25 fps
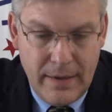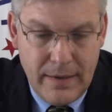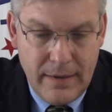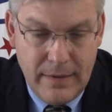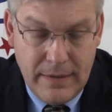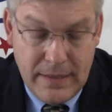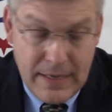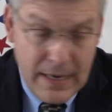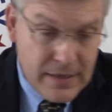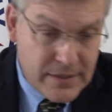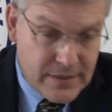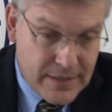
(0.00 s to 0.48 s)

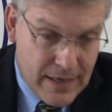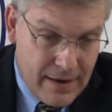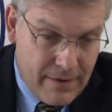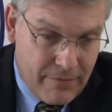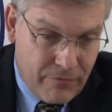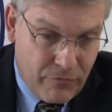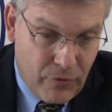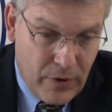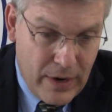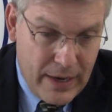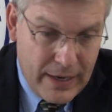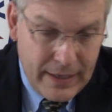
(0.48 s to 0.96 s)
Yes,
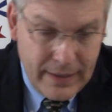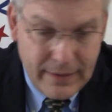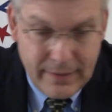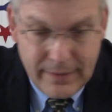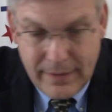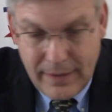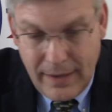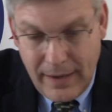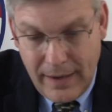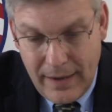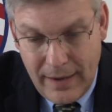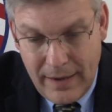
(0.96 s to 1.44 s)
I've read it.
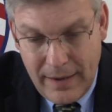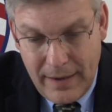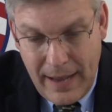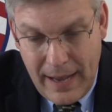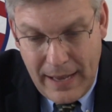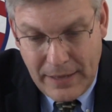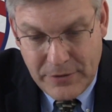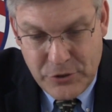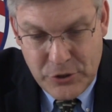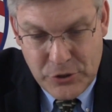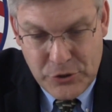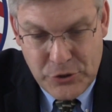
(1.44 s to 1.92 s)

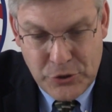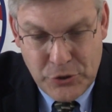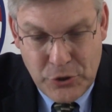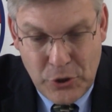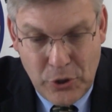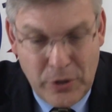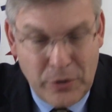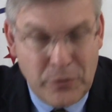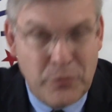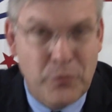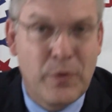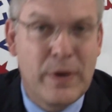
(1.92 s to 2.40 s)
I just
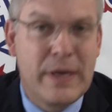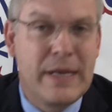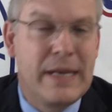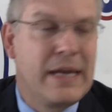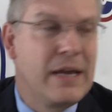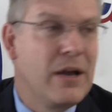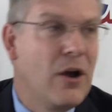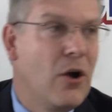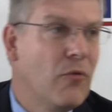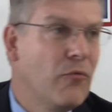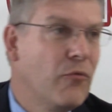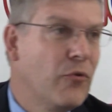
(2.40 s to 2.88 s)
started
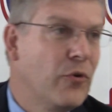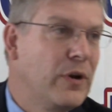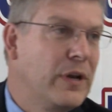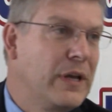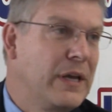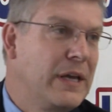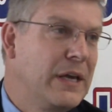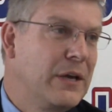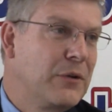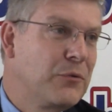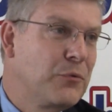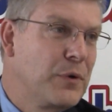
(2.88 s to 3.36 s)
reading over it
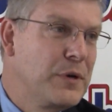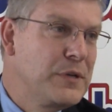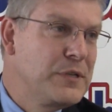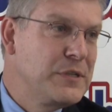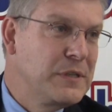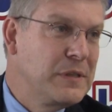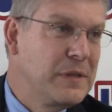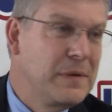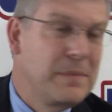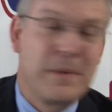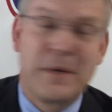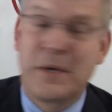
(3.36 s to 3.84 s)
again
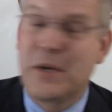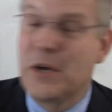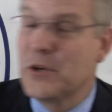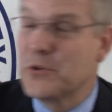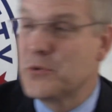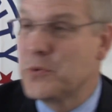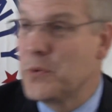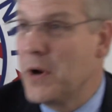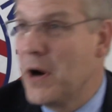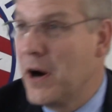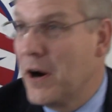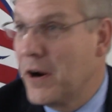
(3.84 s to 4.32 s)
recently
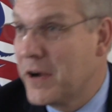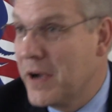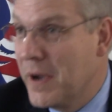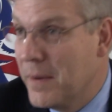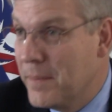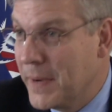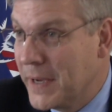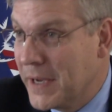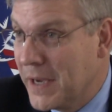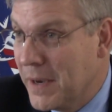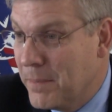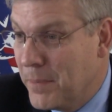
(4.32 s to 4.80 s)
because we are
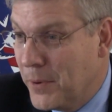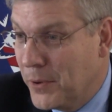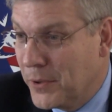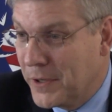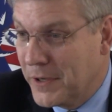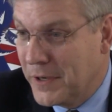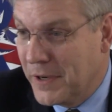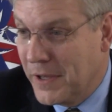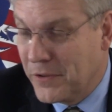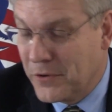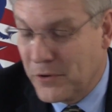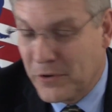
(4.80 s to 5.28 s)
coming up on
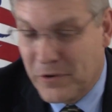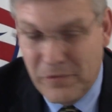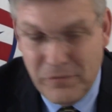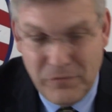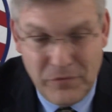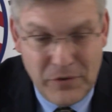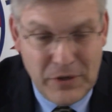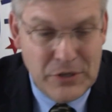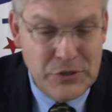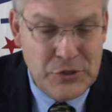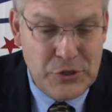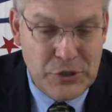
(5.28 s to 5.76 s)
another
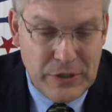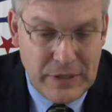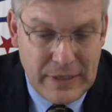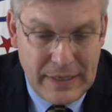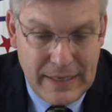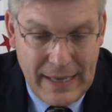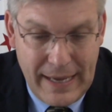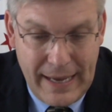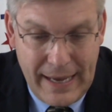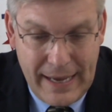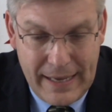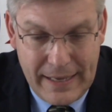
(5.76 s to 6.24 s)

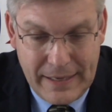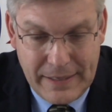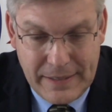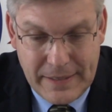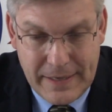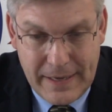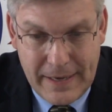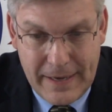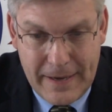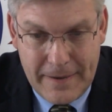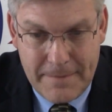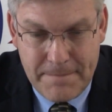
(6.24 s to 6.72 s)
convention,
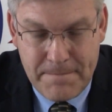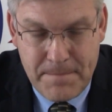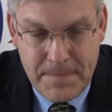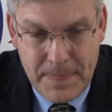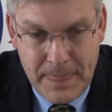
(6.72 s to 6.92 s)
and